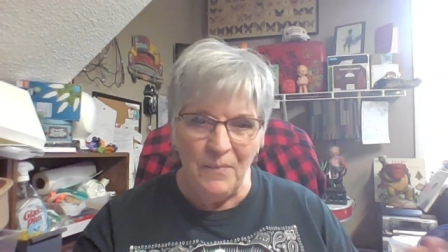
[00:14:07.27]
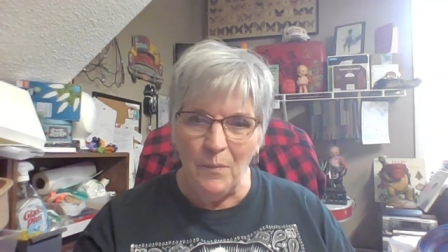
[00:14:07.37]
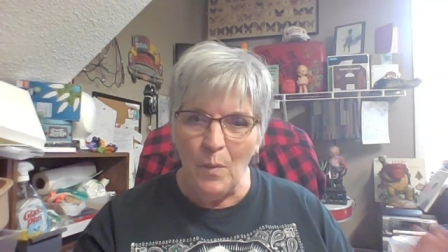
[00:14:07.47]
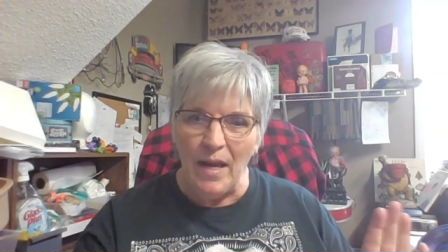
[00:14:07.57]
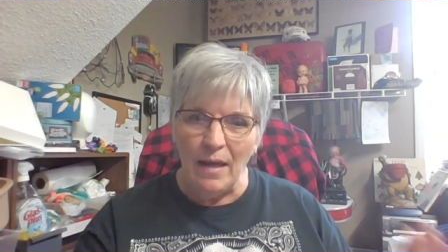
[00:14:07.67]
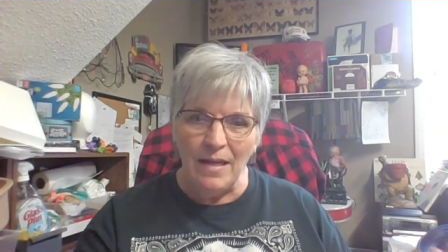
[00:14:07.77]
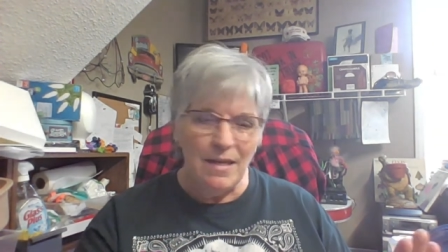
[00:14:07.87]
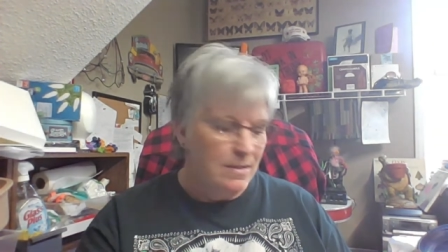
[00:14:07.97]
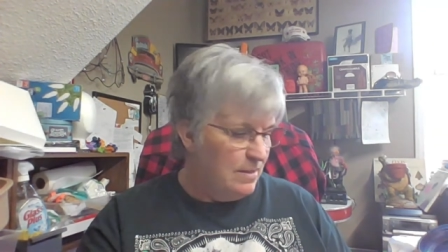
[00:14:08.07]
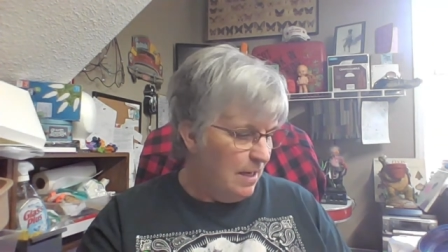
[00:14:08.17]
When I
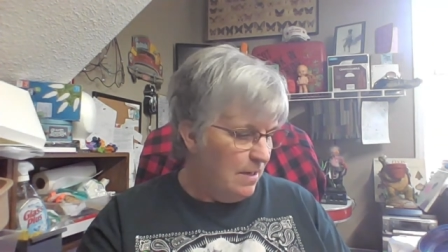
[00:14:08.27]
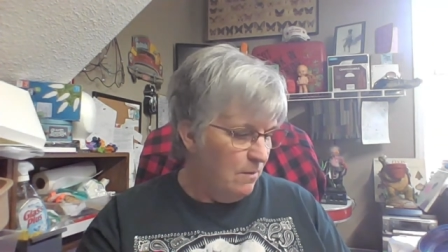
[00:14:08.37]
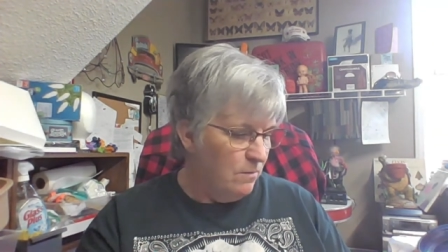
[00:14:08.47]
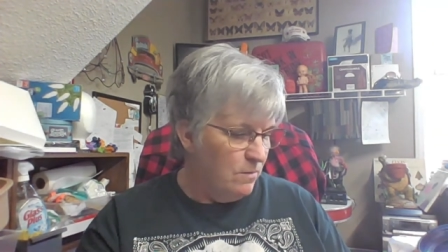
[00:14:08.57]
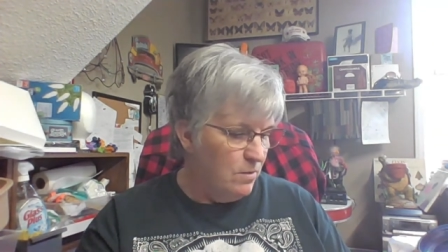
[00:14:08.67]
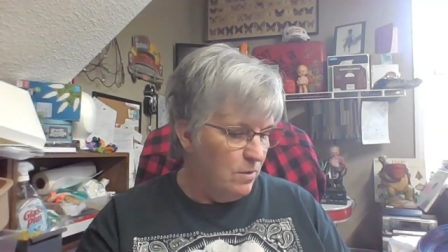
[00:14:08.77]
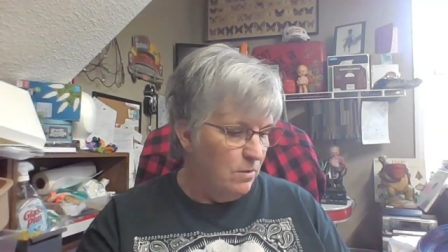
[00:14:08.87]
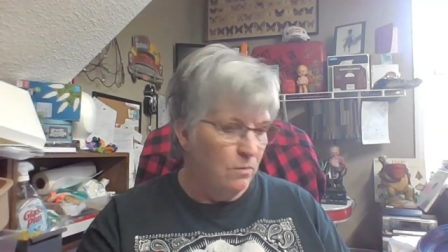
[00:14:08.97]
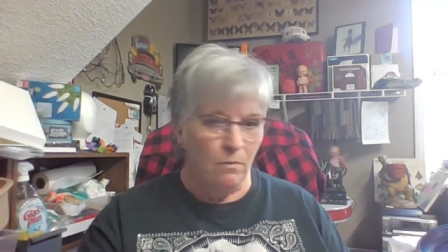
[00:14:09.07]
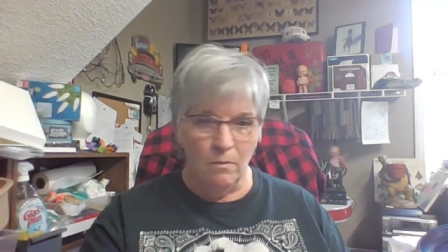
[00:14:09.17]
get down
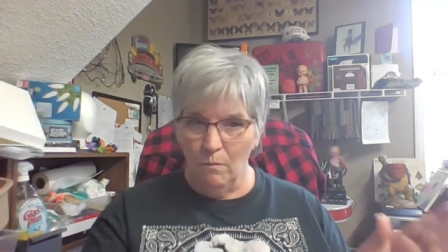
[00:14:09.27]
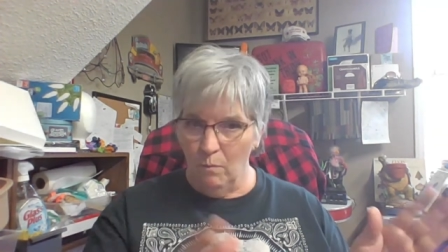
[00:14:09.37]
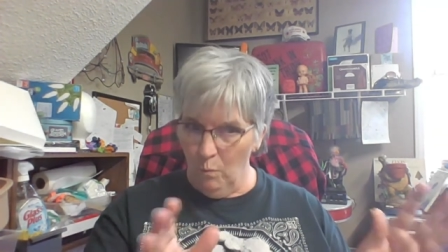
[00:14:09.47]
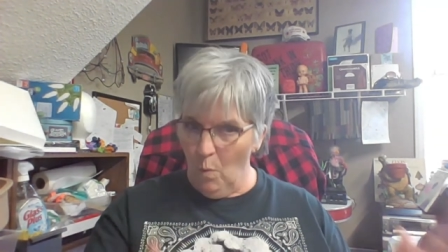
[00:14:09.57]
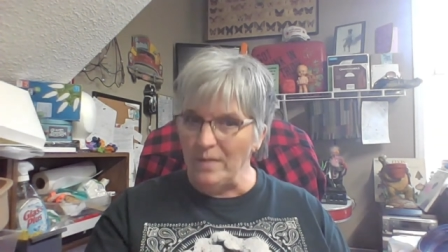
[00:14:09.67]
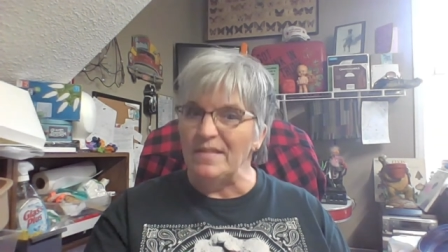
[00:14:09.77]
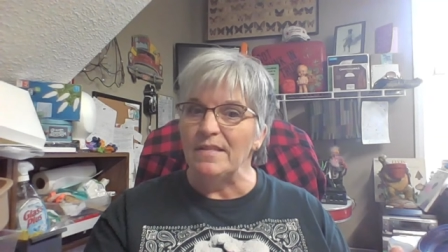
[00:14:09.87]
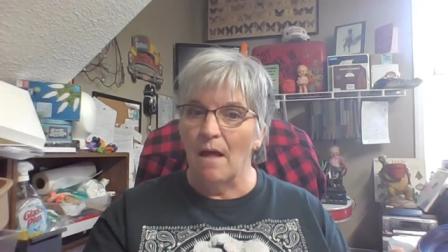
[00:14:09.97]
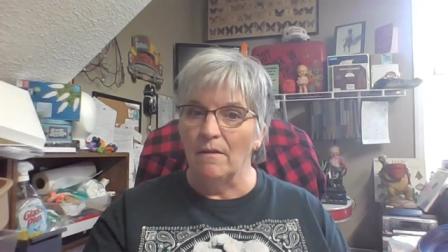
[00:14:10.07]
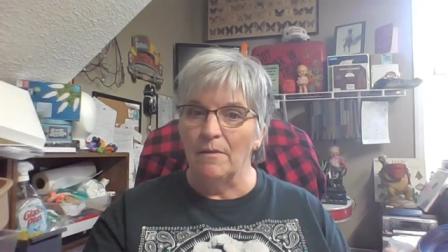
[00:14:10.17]
to one
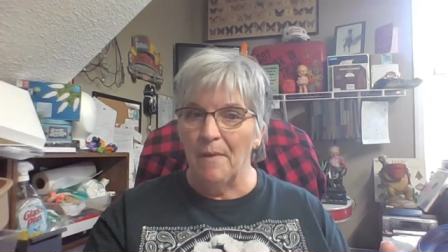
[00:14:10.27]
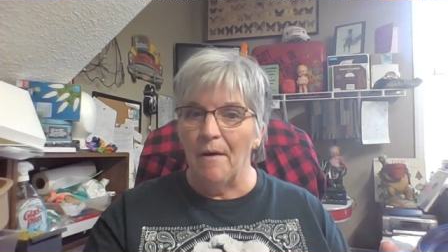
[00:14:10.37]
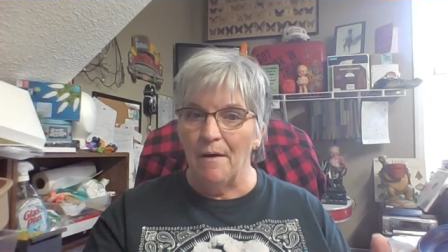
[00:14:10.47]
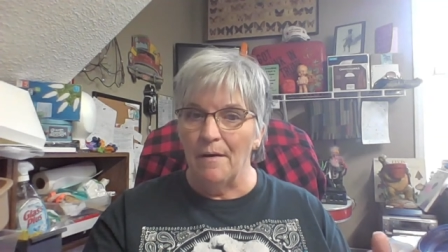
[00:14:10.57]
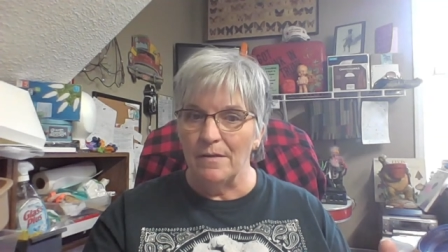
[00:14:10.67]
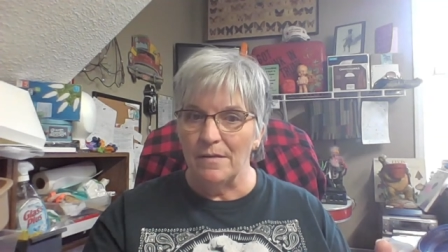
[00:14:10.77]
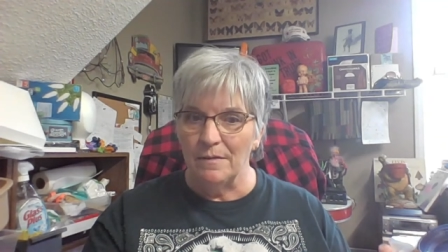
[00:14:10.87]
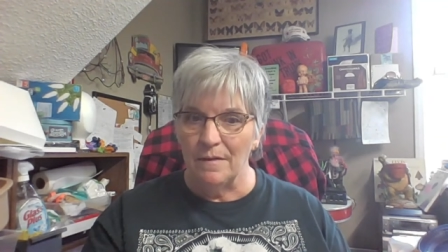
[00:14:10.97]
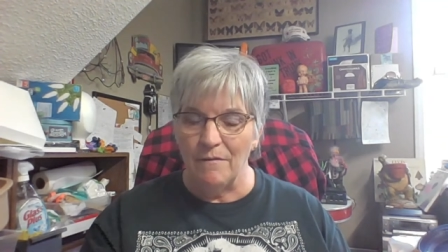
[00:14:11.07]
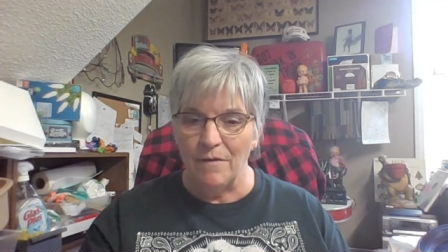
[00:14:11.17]
solid box
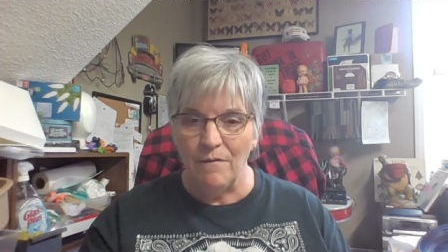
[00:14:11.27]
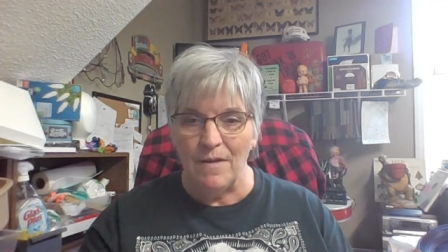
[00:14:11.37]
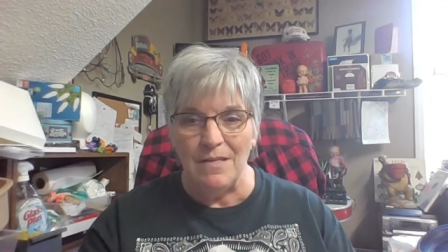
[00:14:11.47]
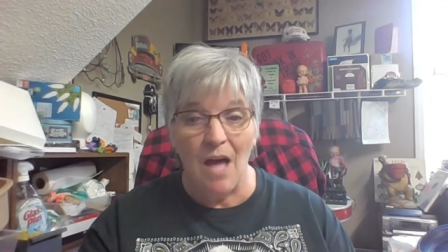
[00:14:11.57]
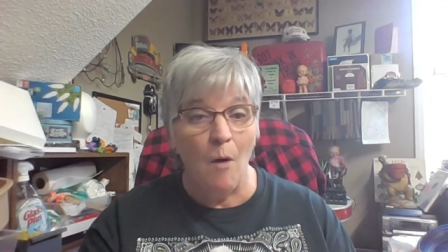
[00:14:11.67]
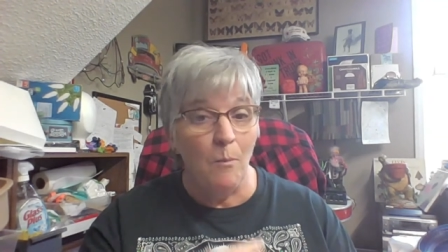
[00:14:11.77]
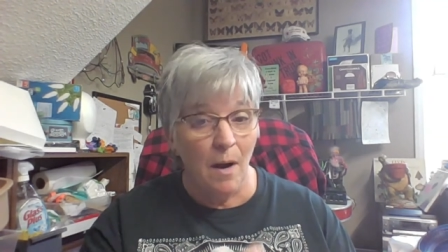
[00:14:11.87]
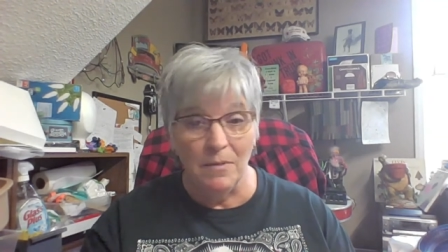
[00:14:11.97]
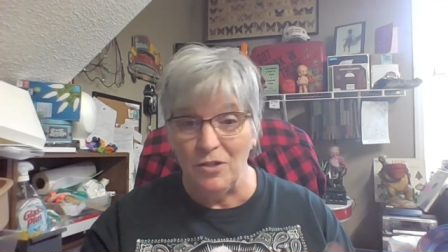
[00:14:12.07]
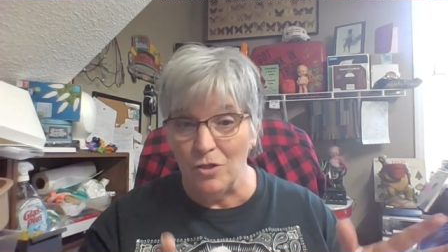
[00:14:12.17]
left of these, I'll
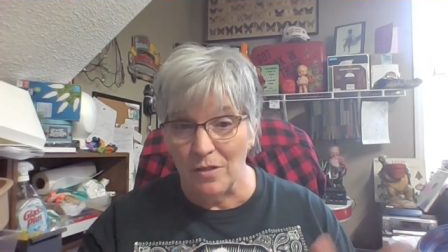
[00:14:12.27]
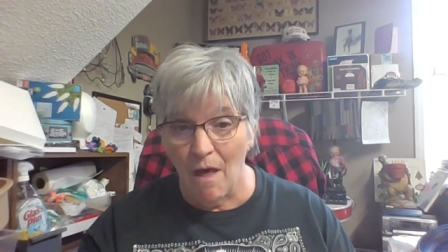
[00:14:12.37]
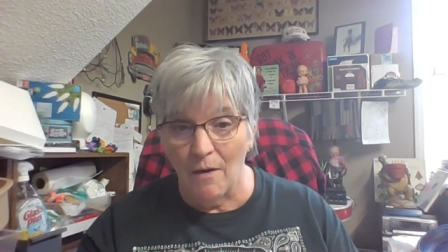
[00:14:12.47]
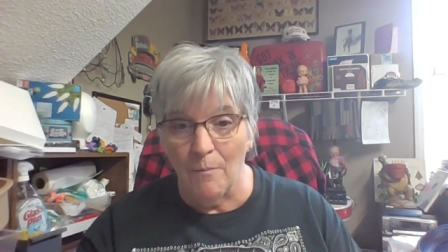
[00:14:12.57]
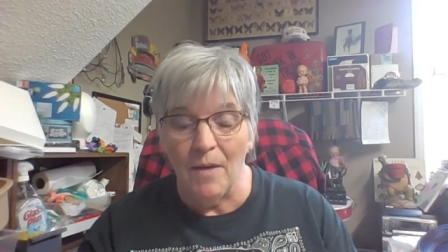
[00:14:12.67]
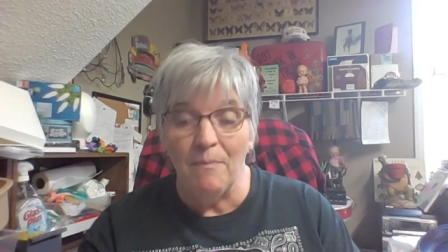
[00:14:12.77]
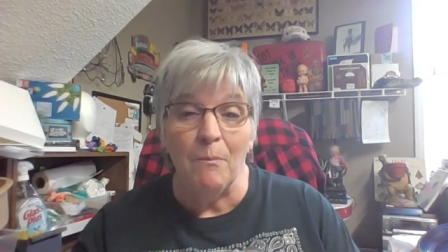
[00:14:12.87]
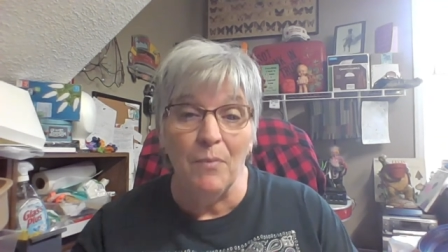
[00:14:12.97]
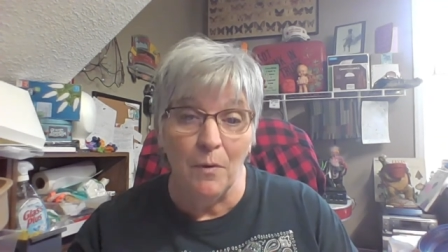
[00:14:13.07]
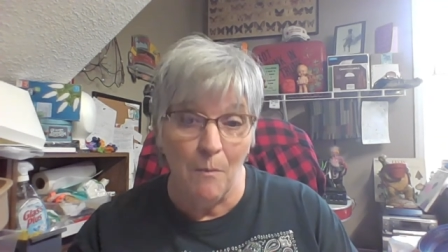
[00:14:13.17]
probably just lot them up and
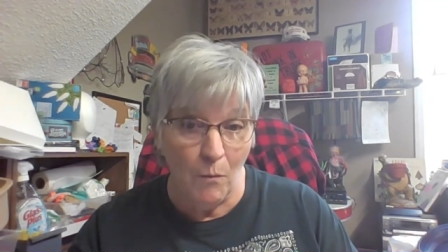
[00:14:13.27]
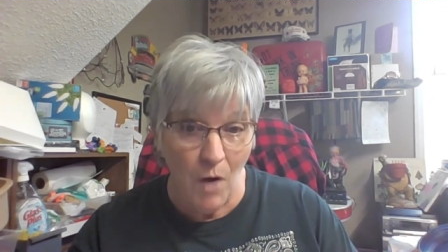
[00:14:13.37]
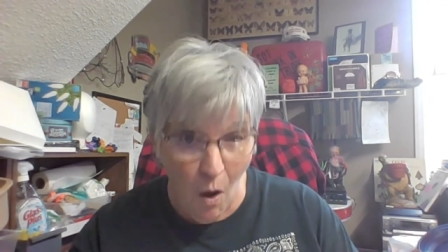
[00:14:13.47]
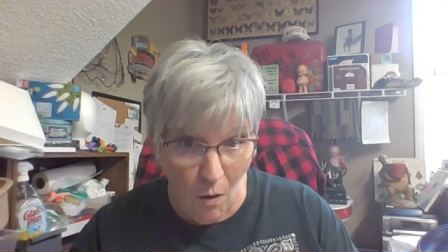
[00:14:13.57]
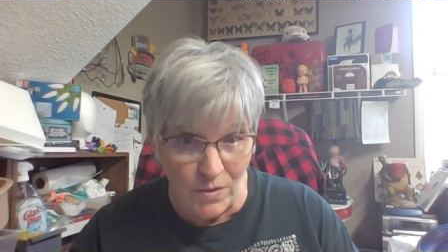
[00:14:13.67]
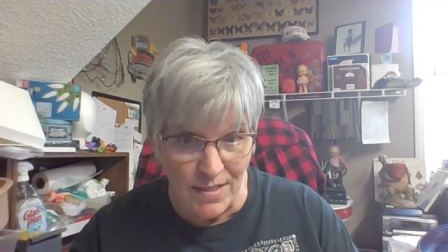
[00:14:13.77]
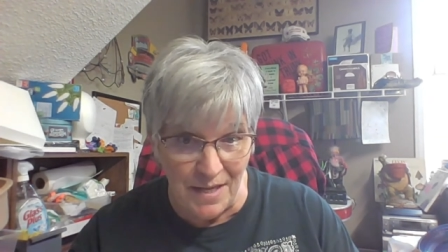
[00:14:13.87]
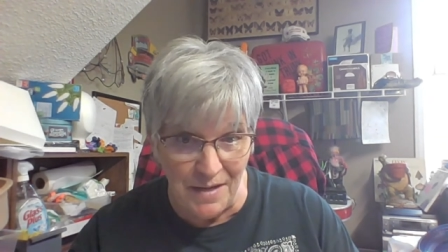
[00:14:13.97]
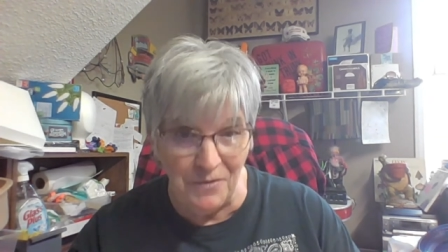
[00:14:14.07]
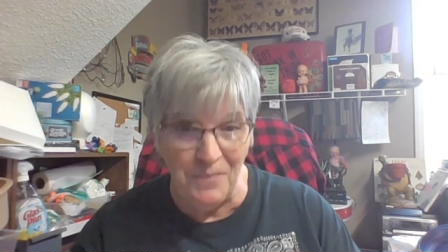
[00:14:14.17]
put them on haul
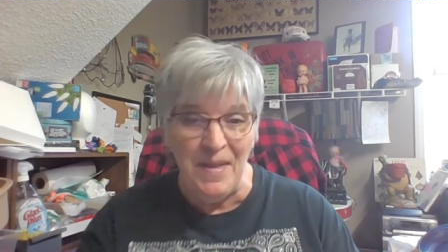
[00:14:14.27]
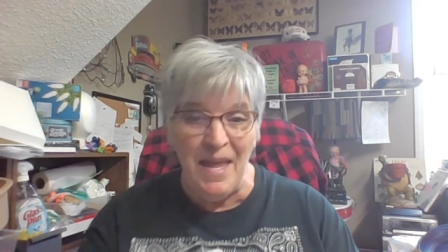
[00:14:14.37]
sale.